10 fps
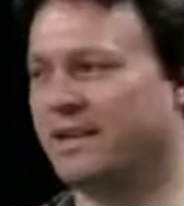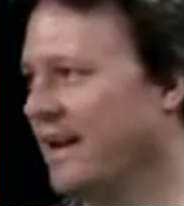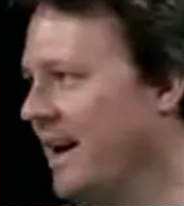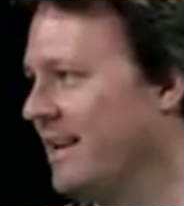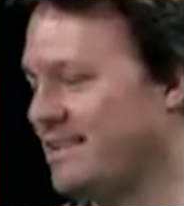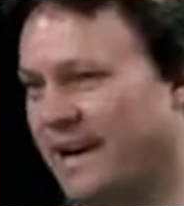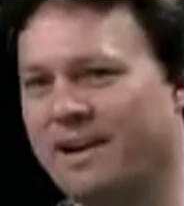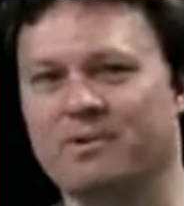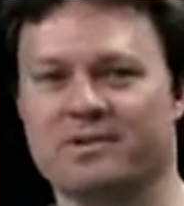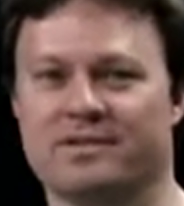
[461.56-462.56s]
at
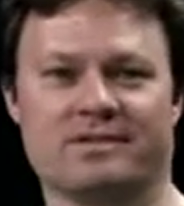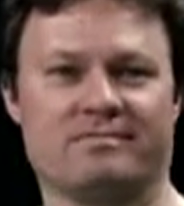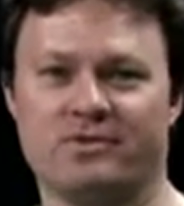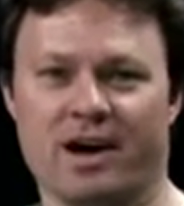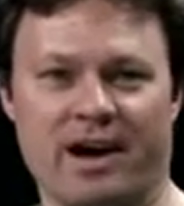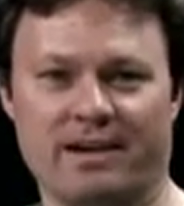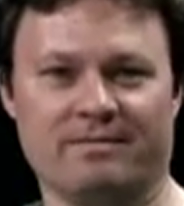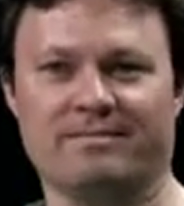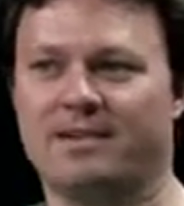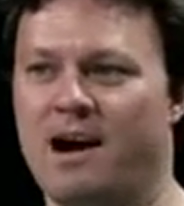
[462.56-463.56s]
TED, which is this giant
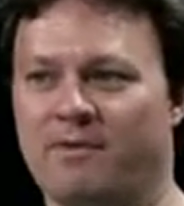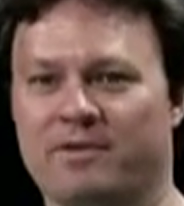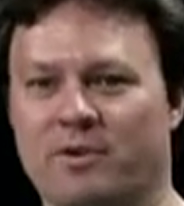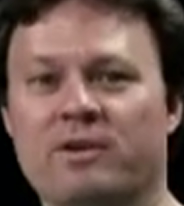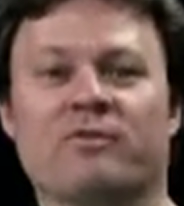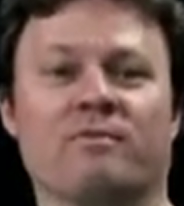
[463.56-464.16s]
conference, only for